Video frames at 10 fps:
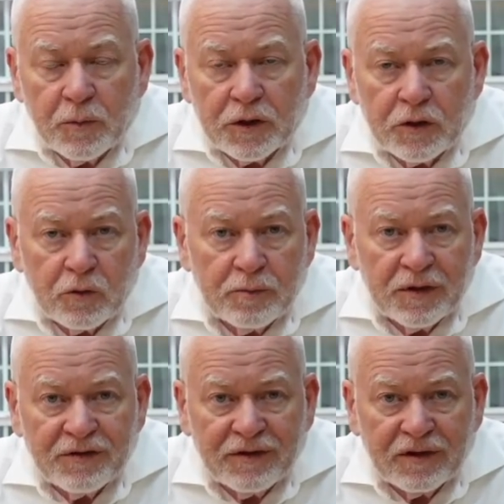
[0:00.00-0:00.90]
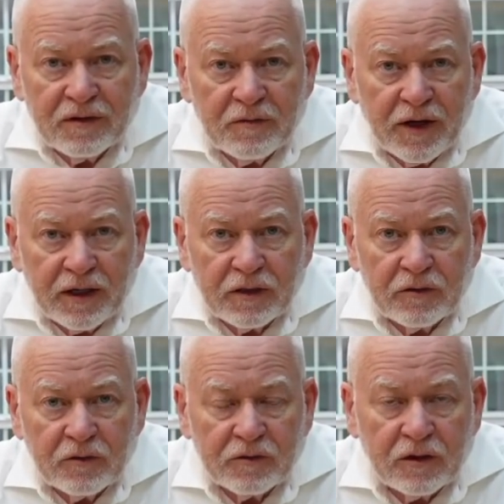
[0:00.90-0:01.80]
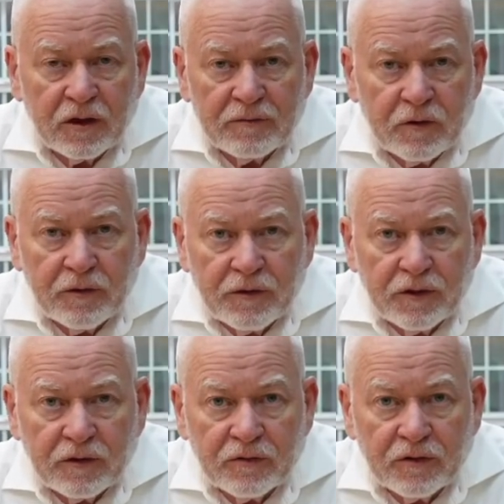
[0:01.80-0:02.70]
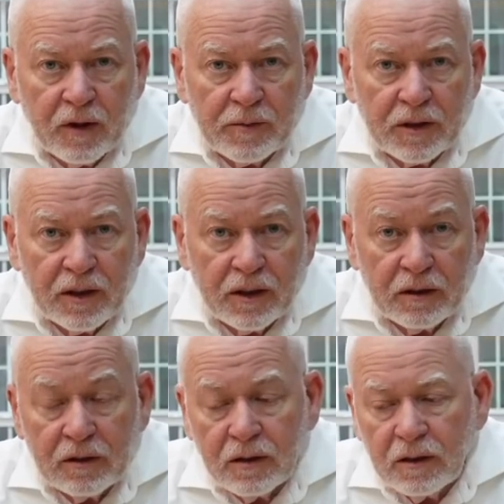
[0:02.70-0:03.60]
but you're missing the fact that there's a lot of other things coming down